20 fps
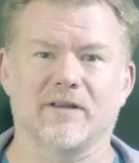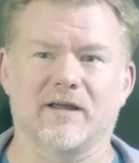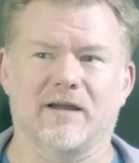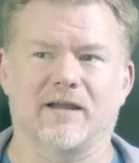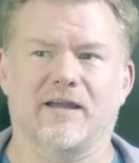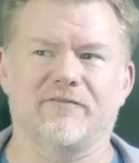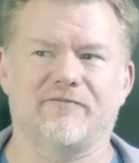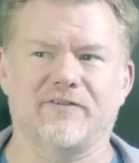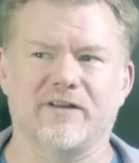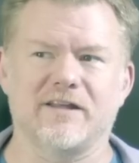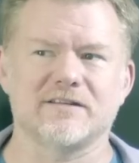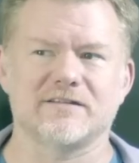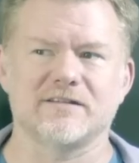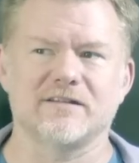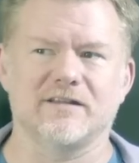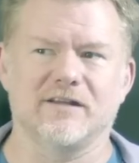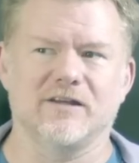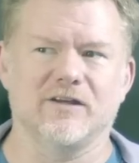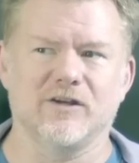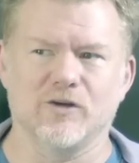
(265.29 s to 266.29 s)
Like, if it
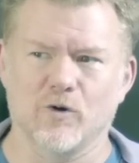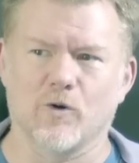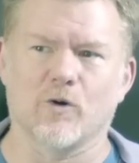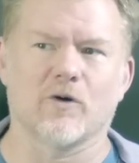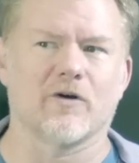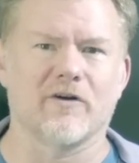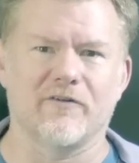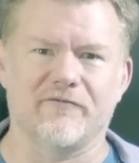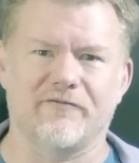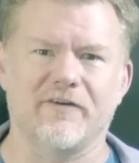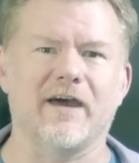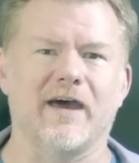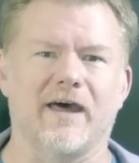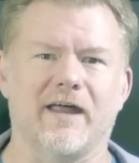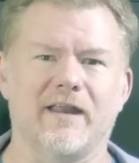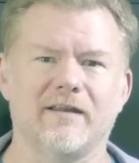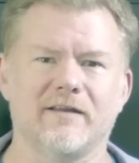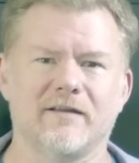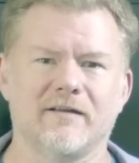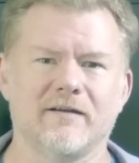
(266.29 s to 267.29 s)
isn't your
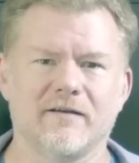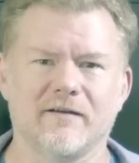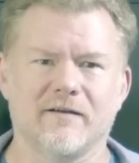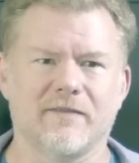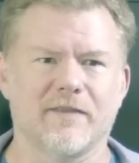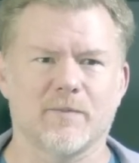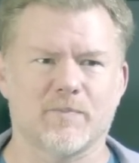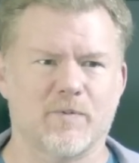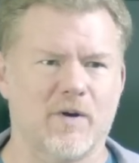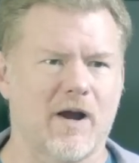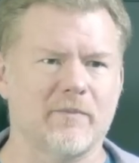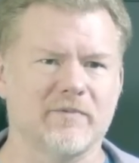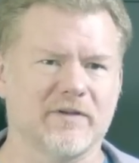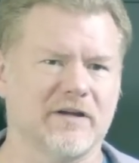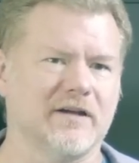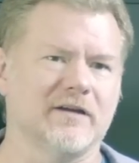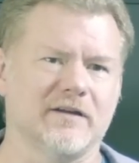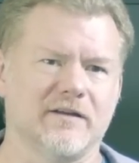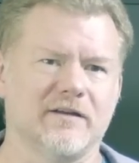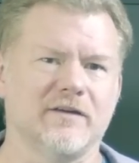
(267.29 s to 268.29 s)
event, they're
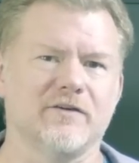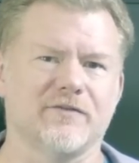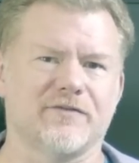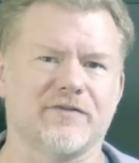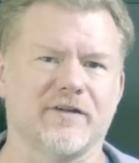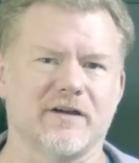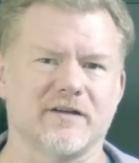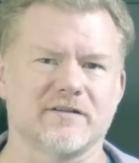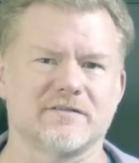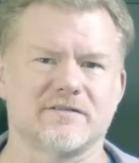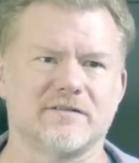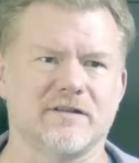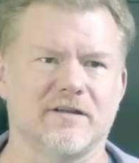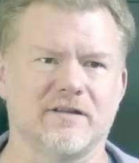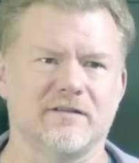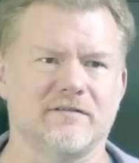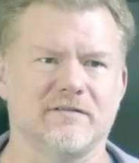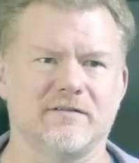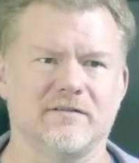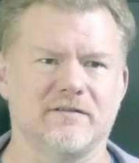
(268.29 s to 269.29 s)
probably going to do things
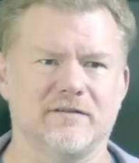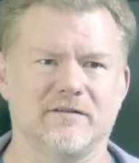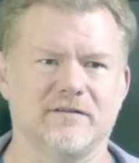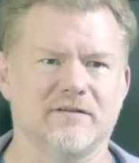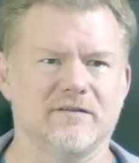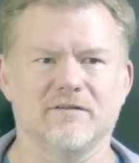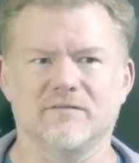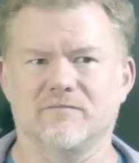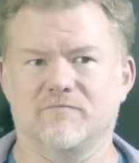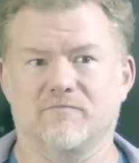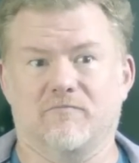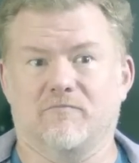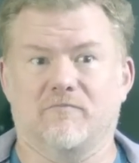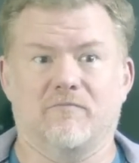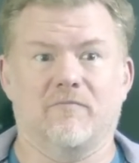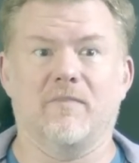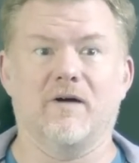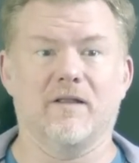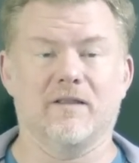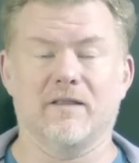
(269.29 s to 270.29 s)
that you
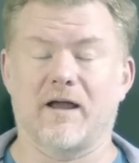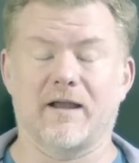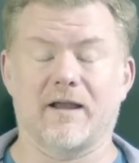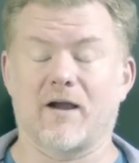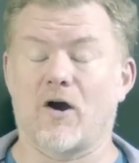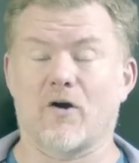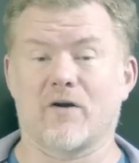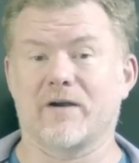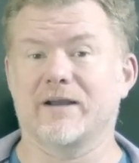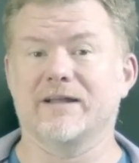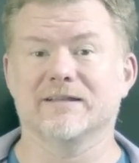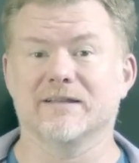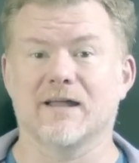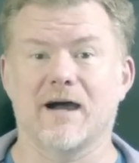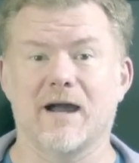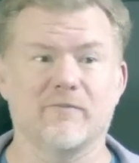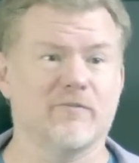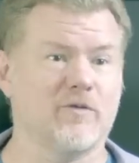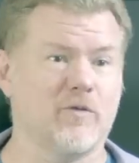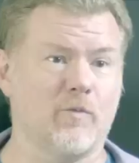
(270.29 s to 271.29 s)
like aren't in
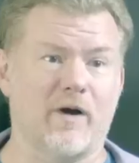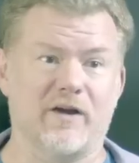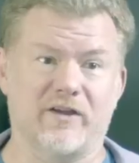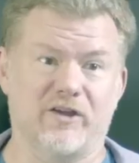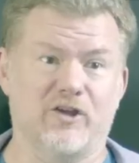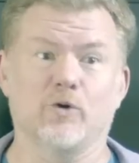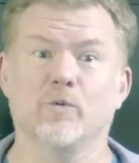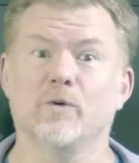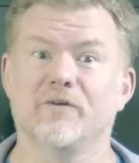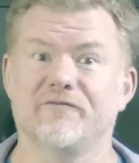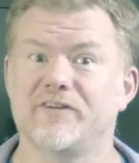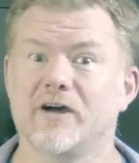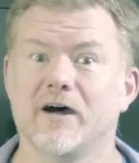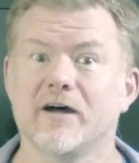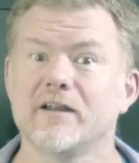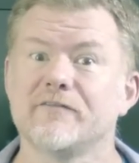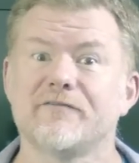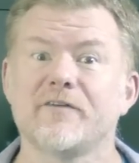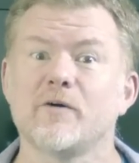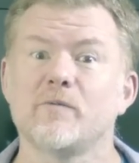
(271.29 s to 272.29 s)
line with what you have
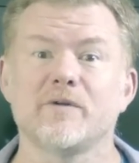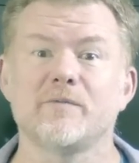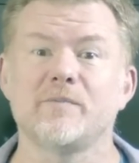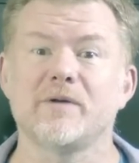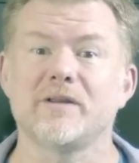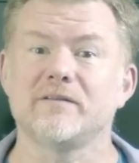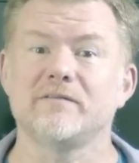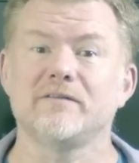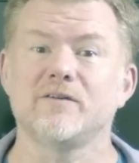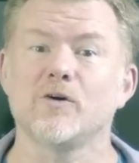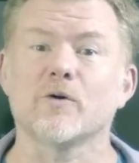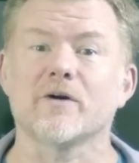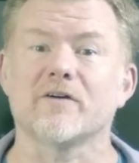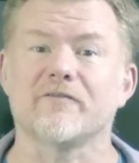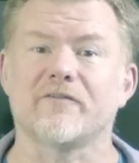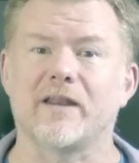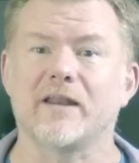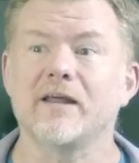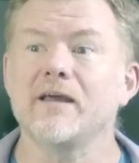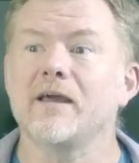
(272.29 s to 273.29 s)
done if it would have been your
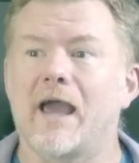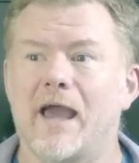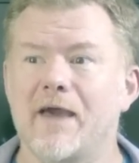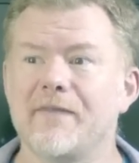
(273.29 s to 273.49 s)
event.